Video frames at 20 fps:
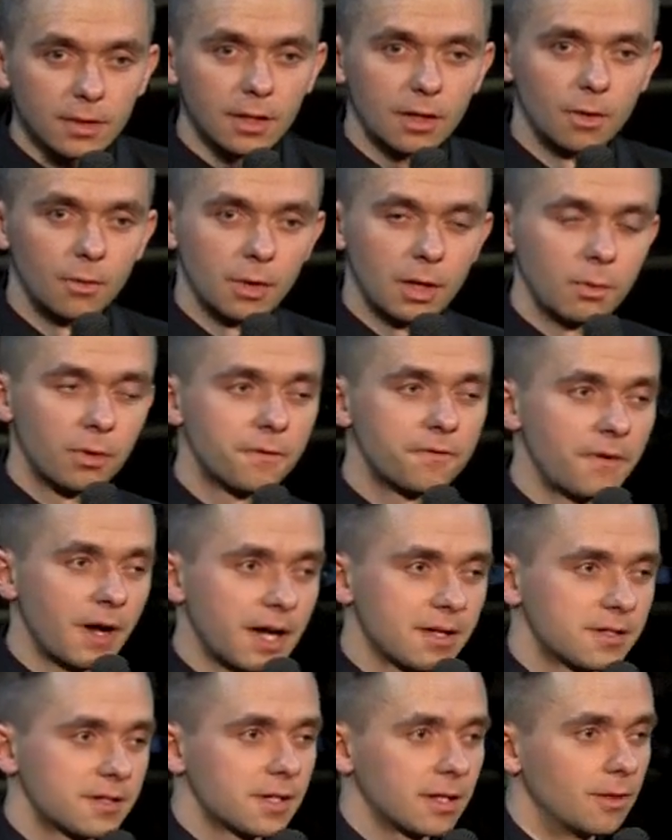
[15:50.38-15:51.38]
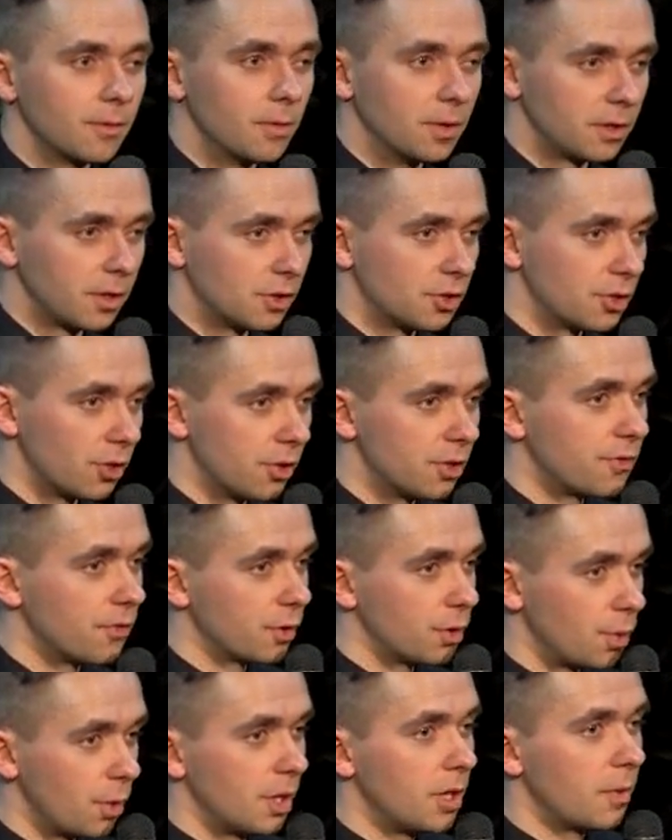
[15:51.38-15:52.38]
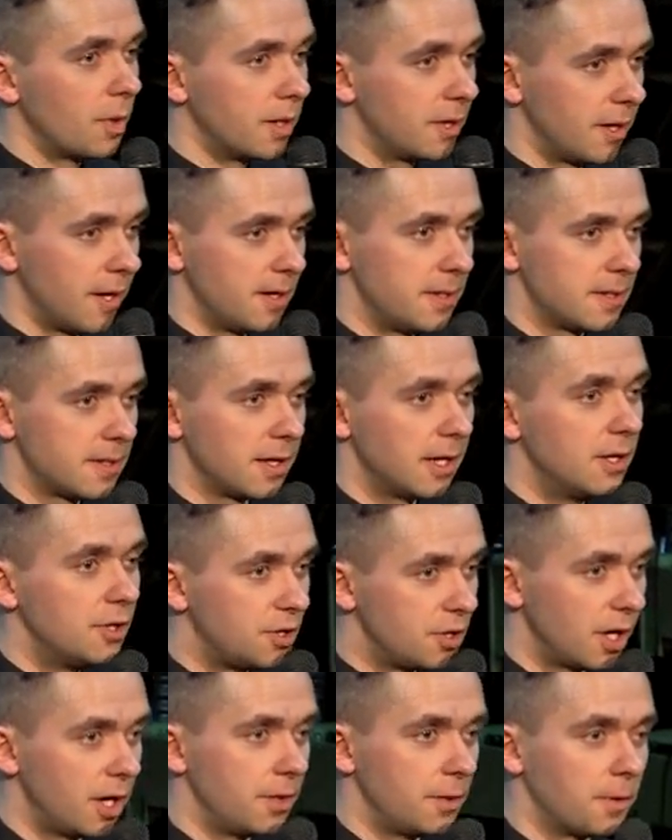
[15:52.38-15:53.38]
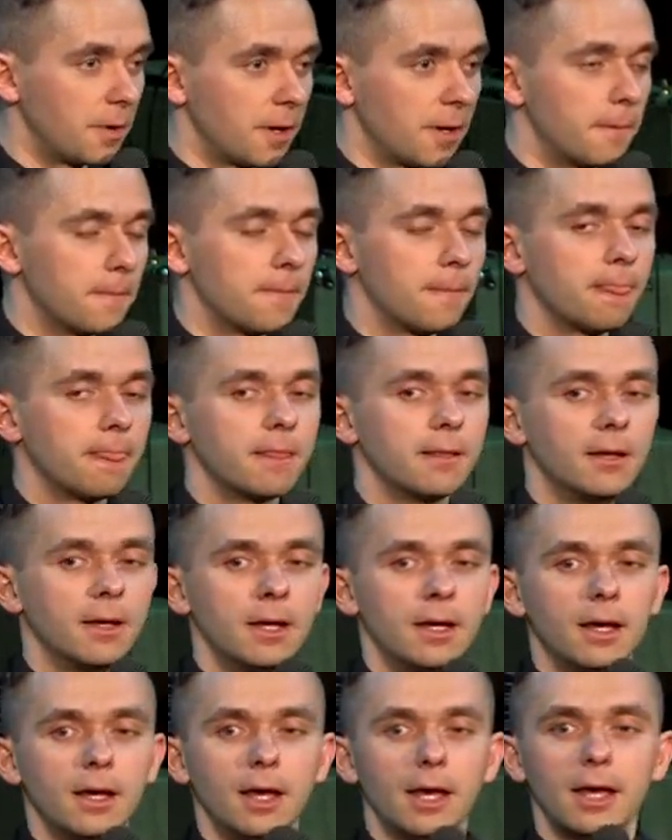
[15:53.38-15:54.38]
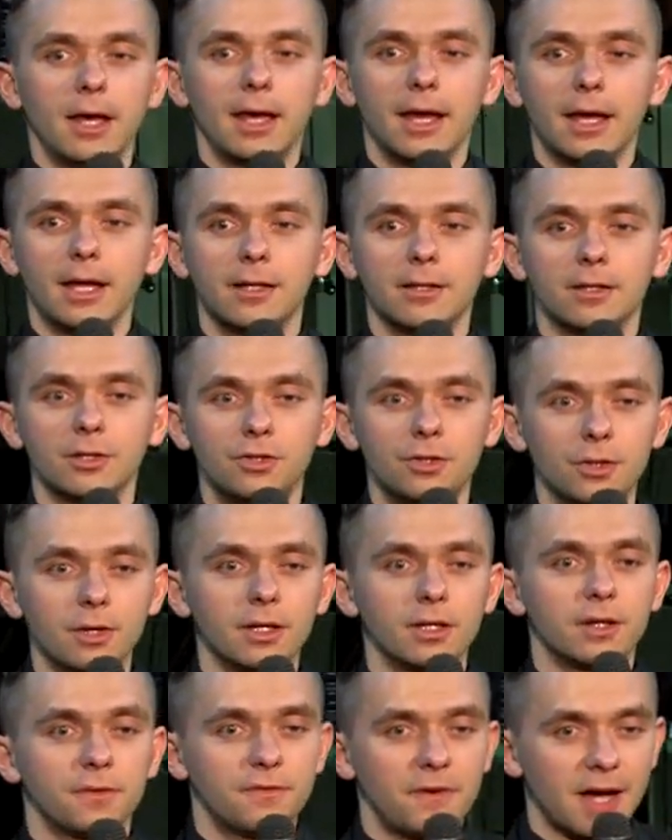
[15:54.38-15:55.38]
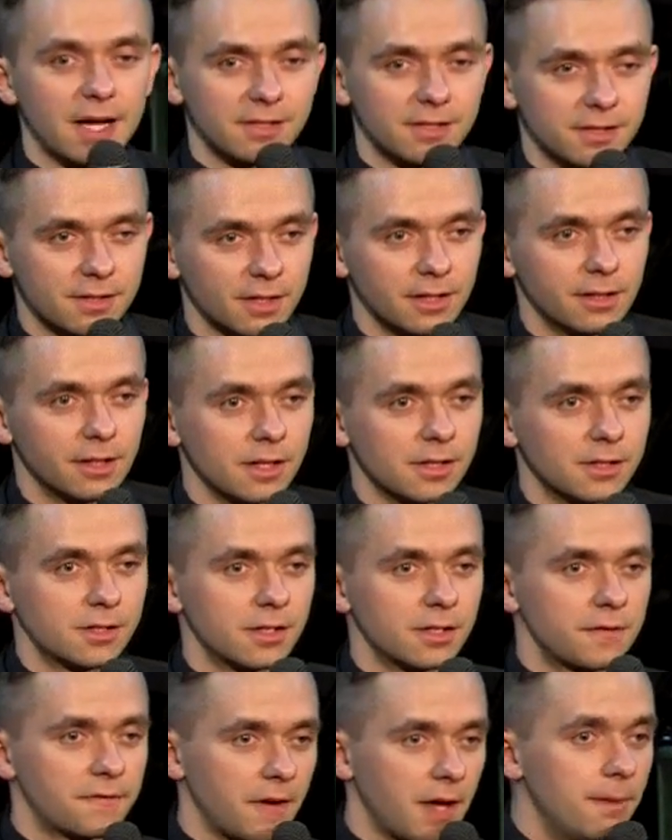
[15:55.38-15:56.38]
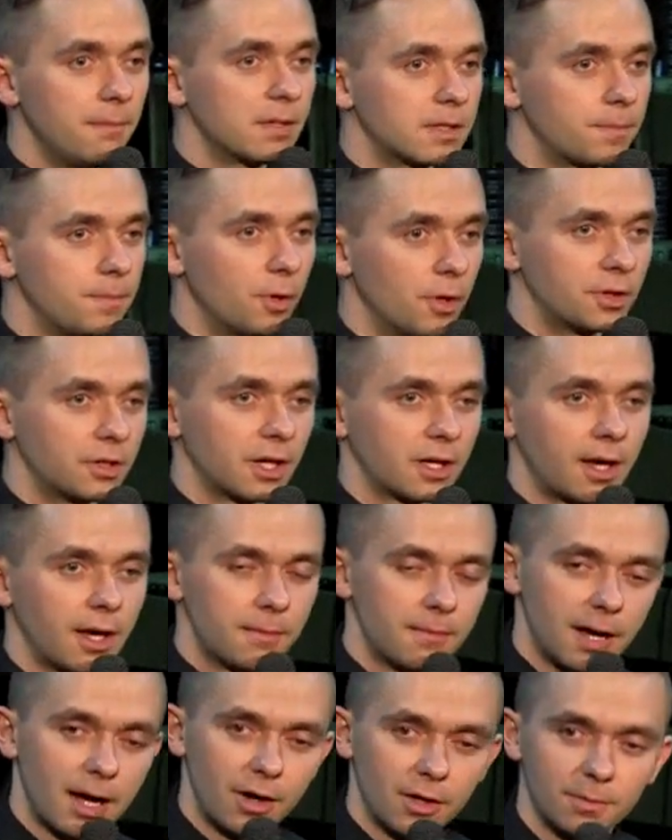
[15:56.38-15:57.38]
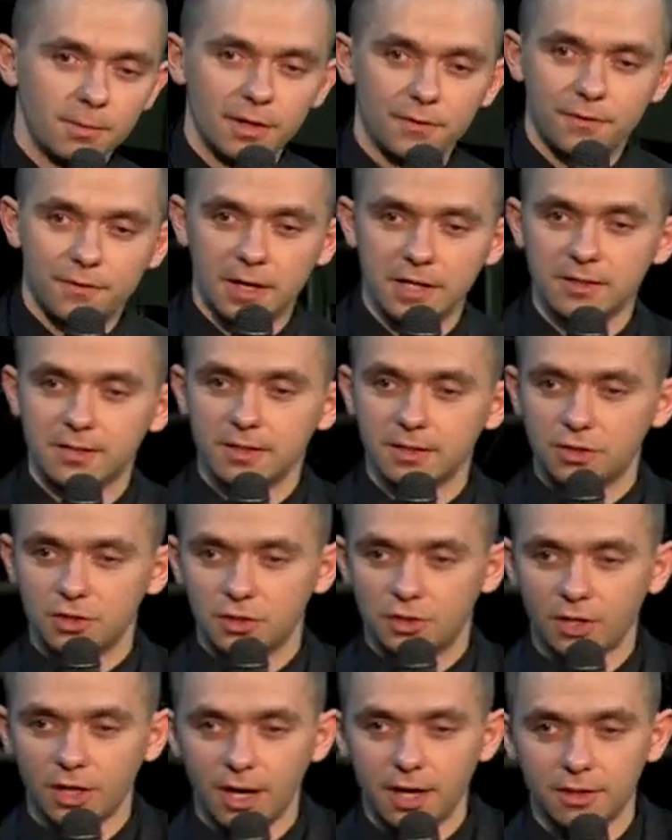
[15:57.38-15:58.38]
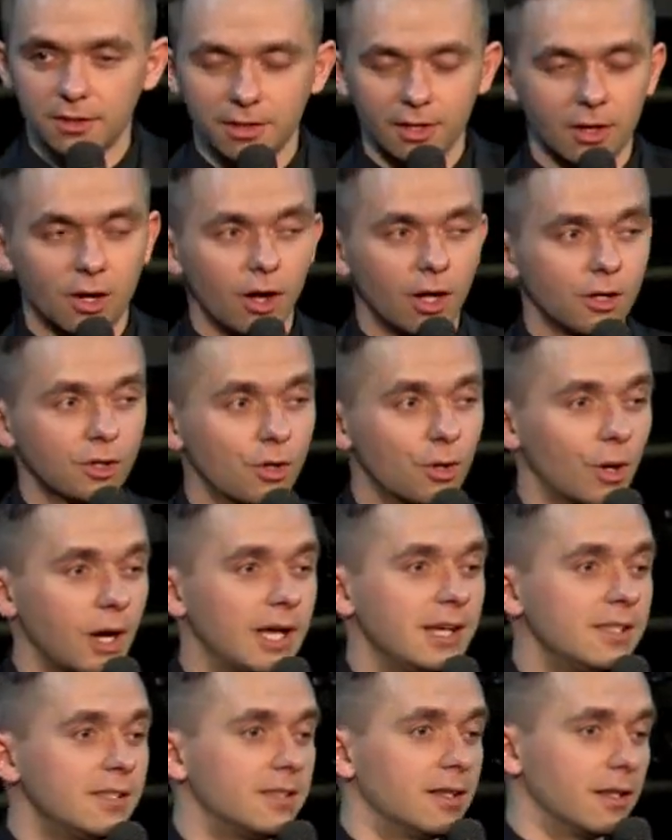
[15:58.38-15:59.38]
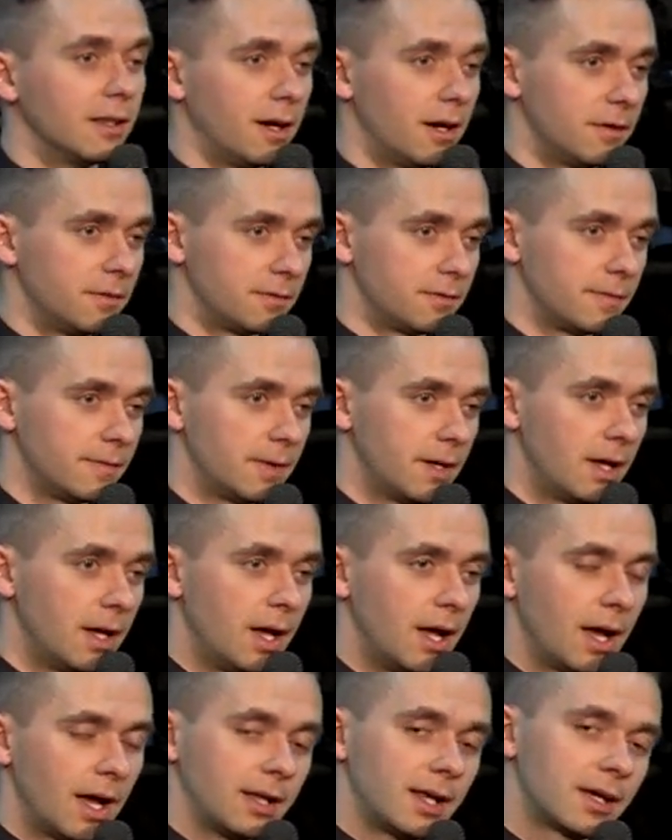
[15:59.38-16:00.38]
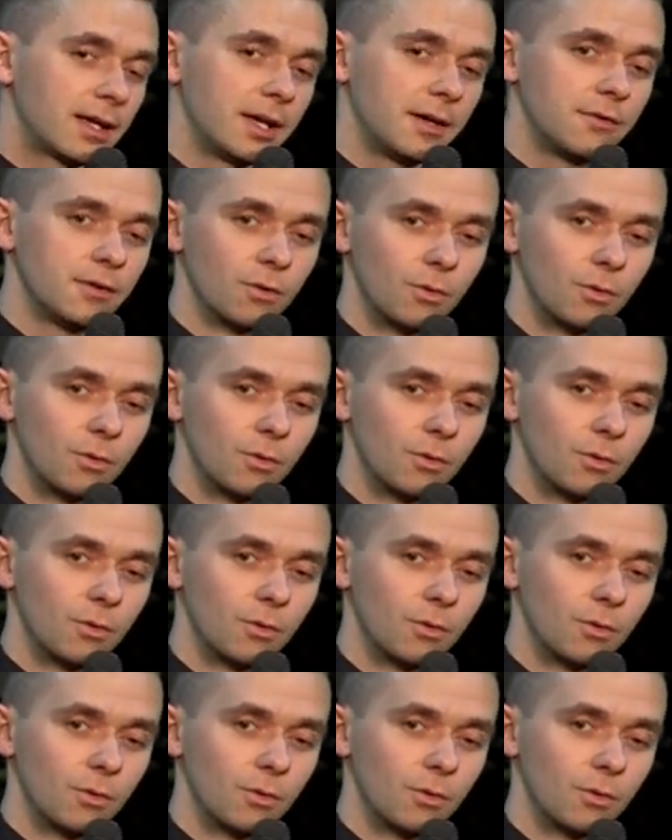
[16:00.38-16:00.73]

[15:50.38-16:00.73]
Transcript: We were fasting with our church for 21 days in January. And during the fasting, there's this famous book that came out by Francis Chan called Crazy Love. And I give you a